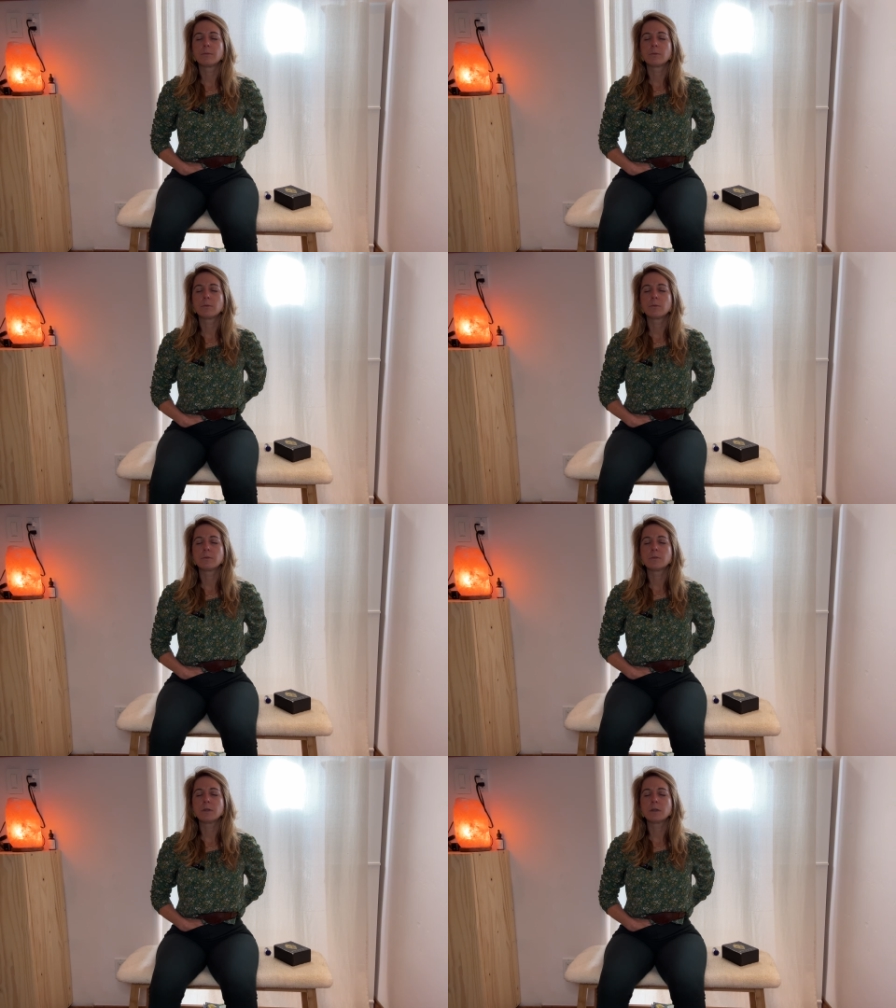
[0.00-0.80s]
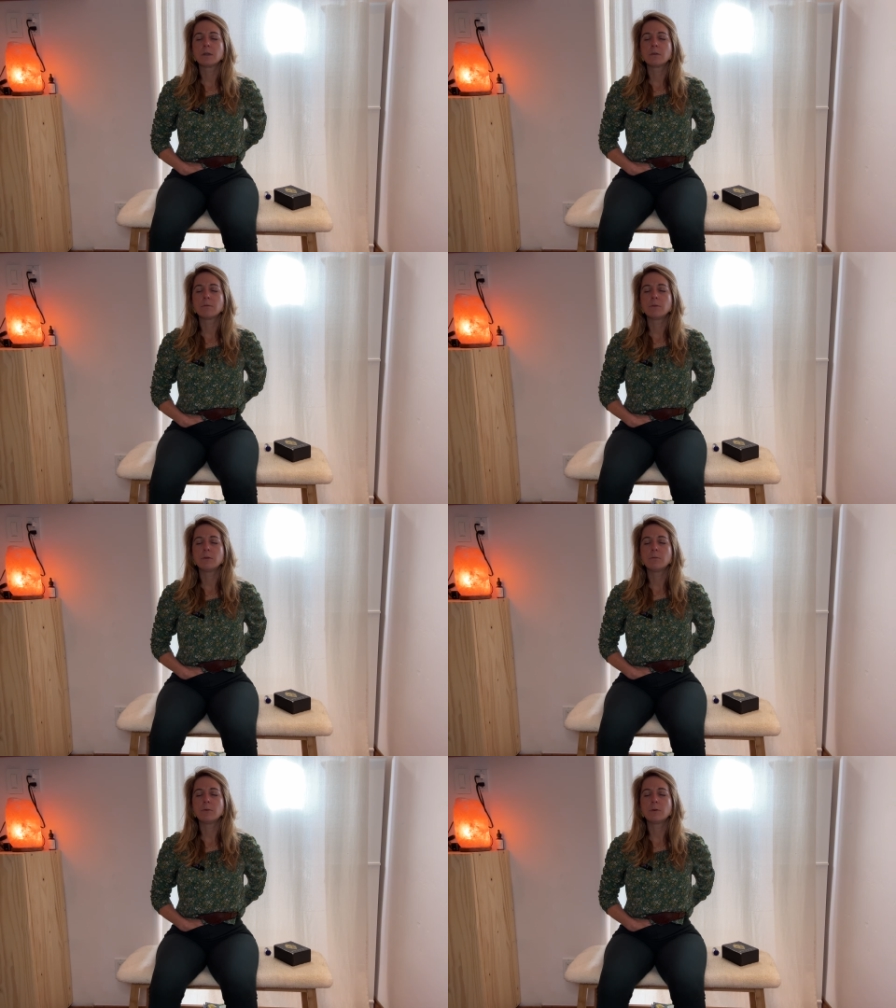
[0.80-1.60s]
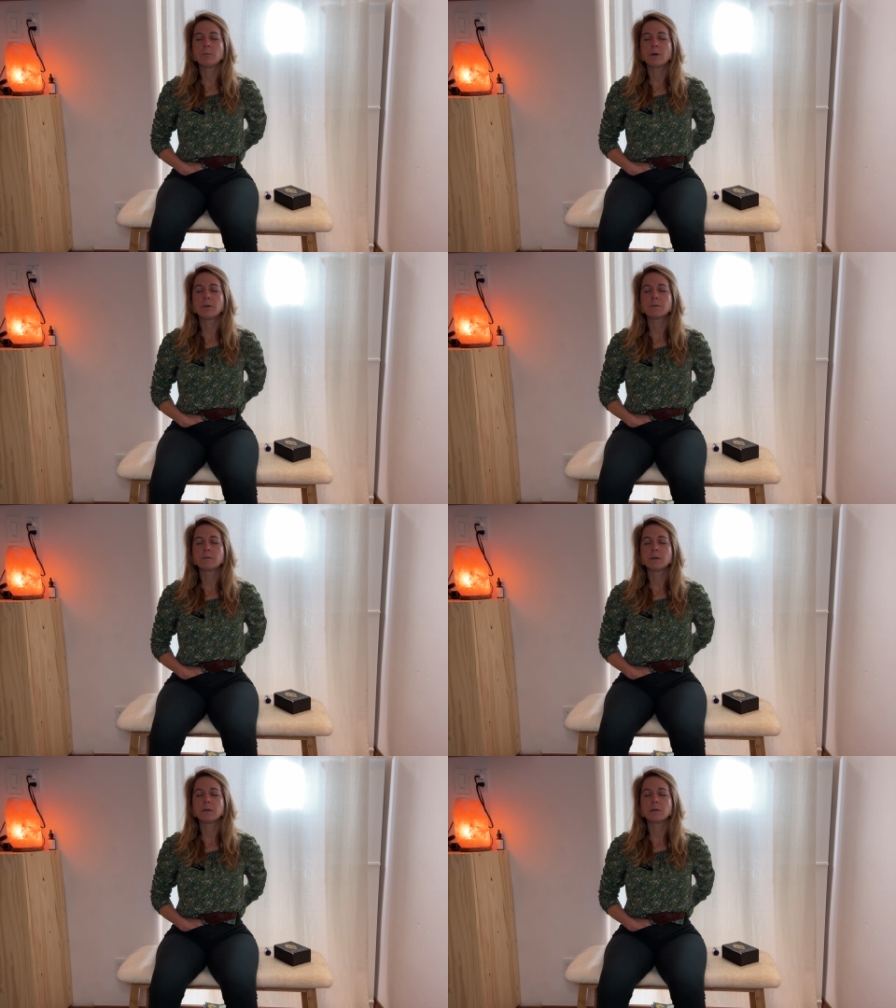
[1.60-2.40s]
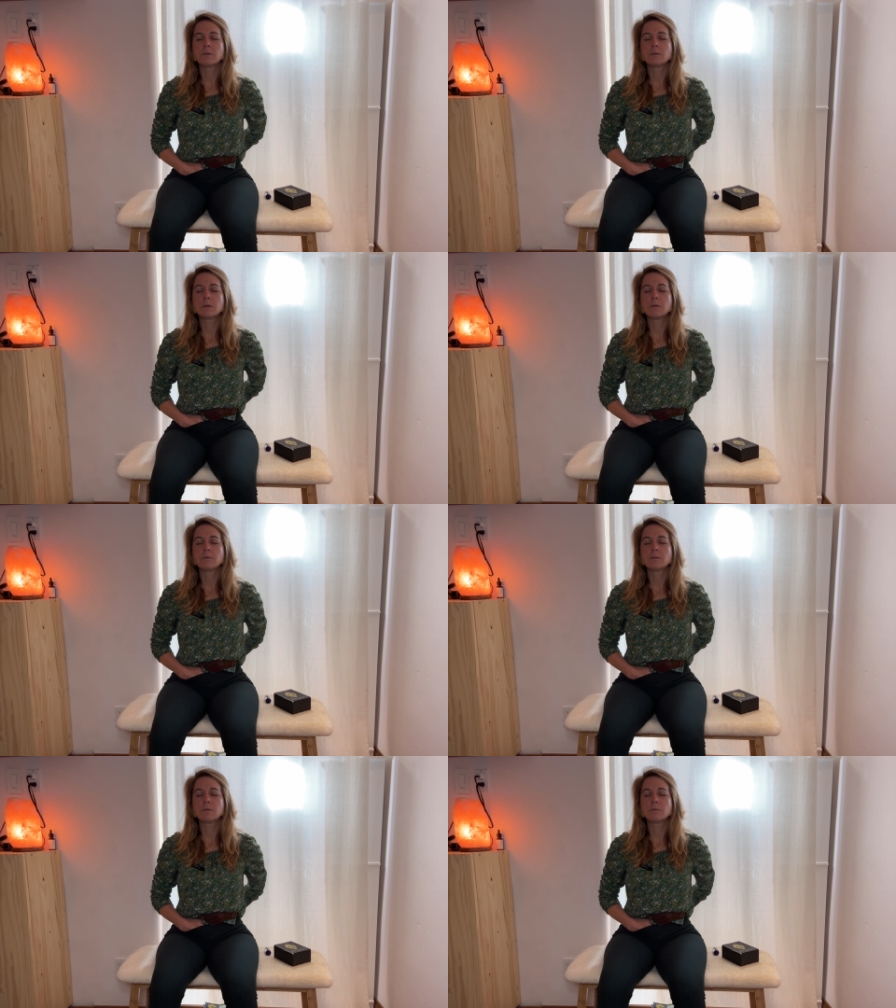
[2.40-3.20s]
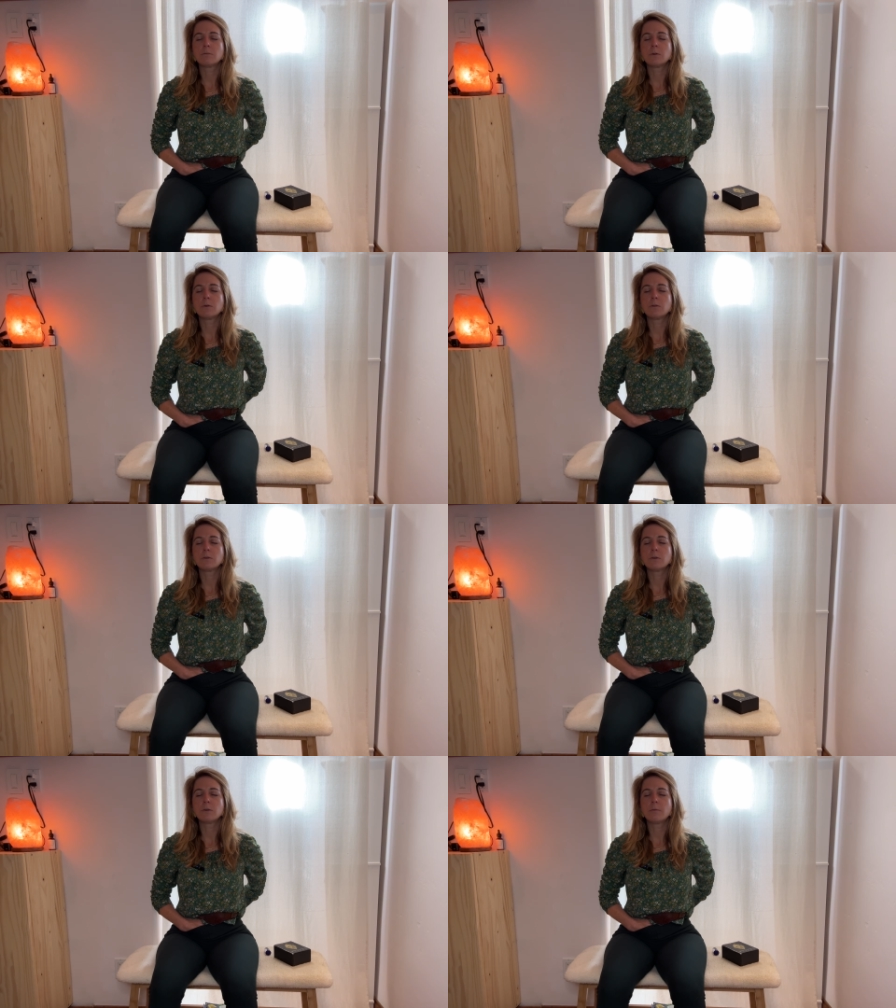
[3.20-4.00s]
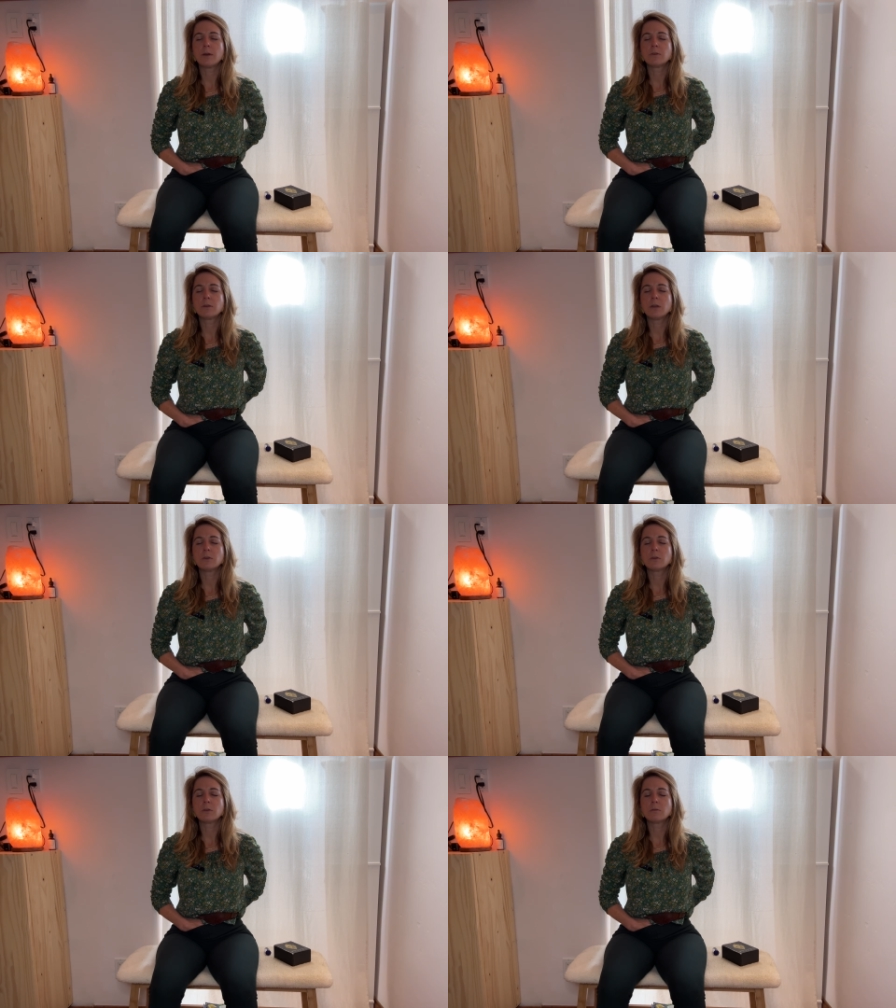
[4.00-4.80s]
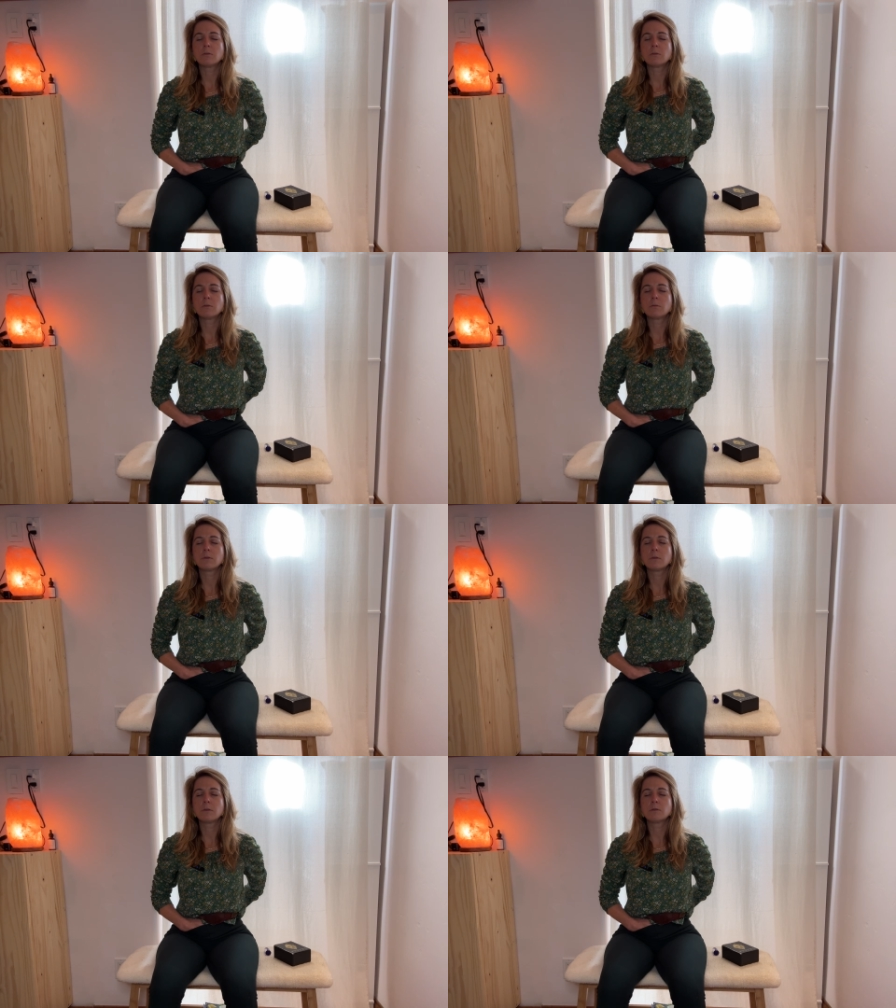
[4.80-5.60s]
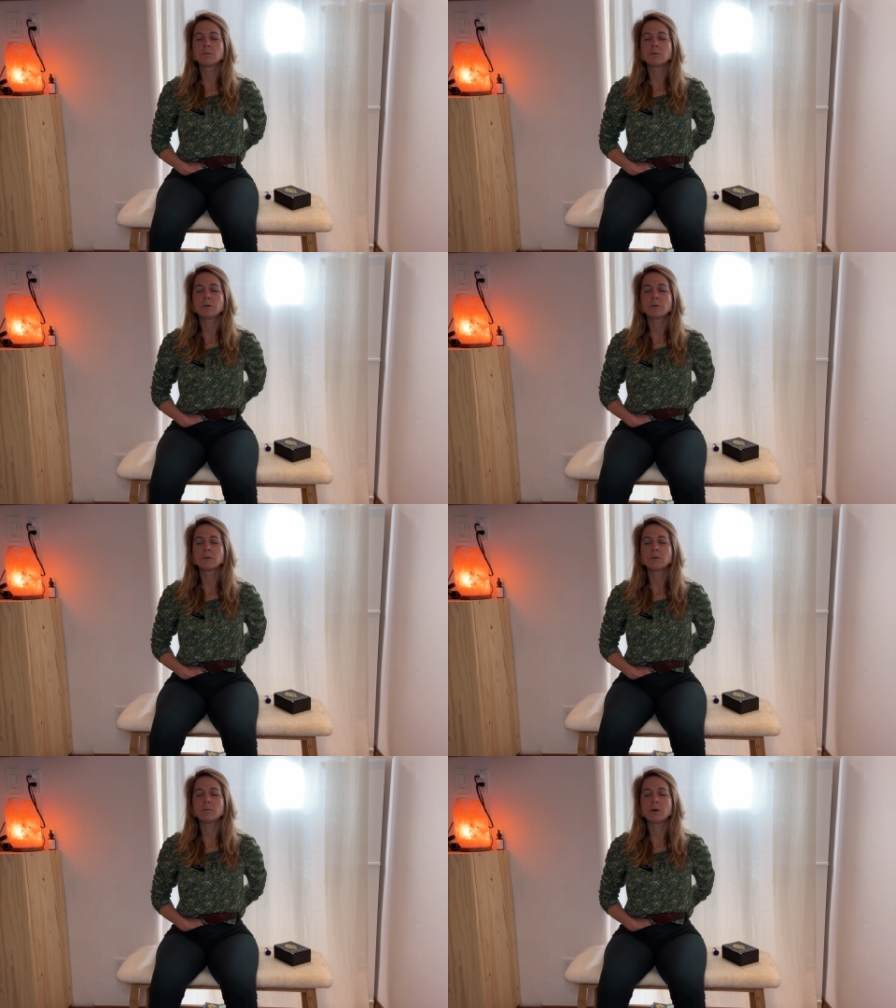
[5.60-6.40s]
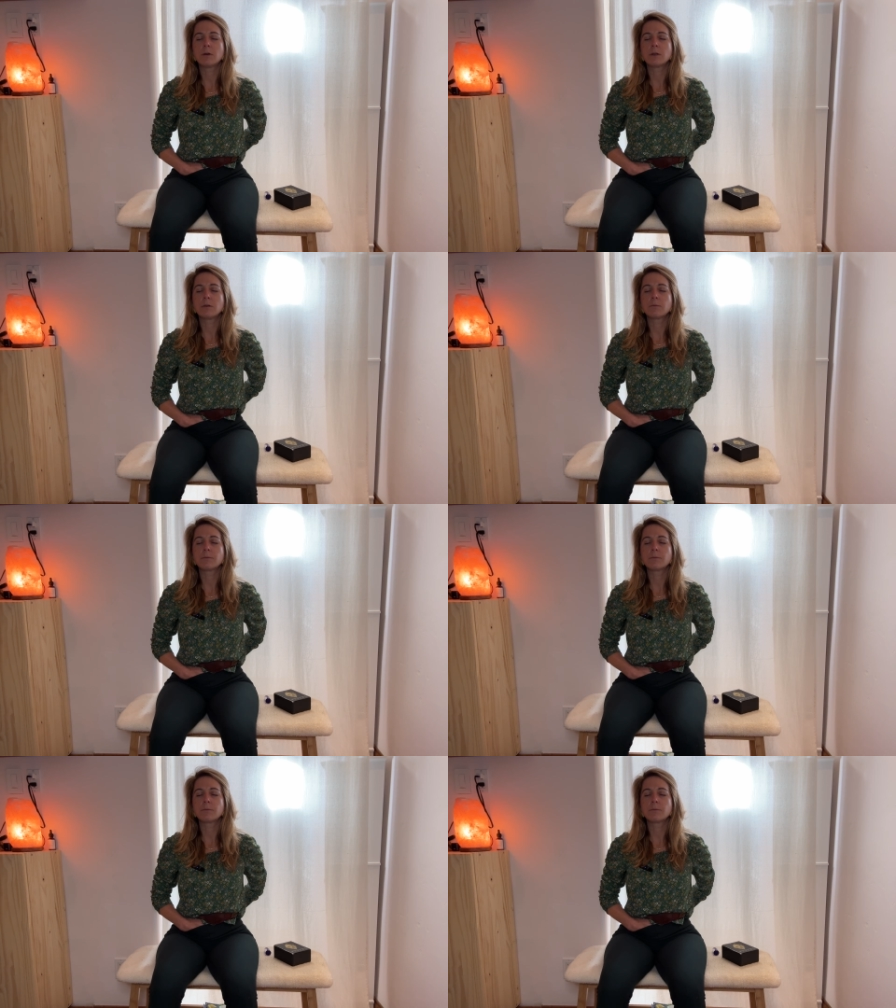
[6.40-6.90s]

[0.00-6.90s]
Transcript: So just taking a few more breaths, letting yourself just merge your imagination with this point in your body.